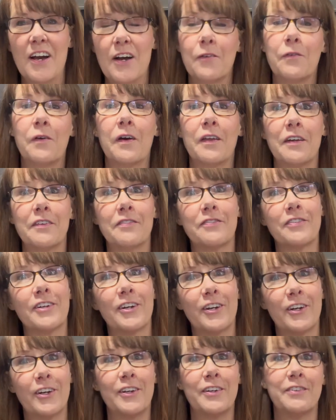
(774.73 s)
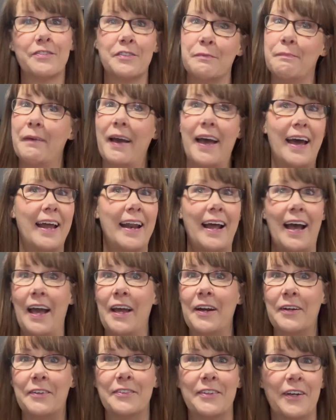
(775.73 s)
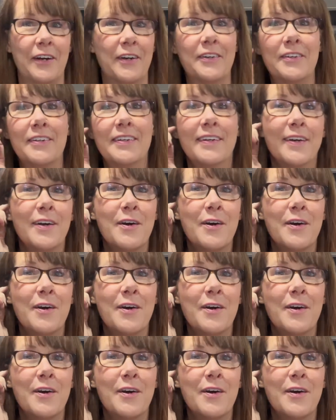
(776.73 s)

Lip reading: Whether for good or for bad, I don't know.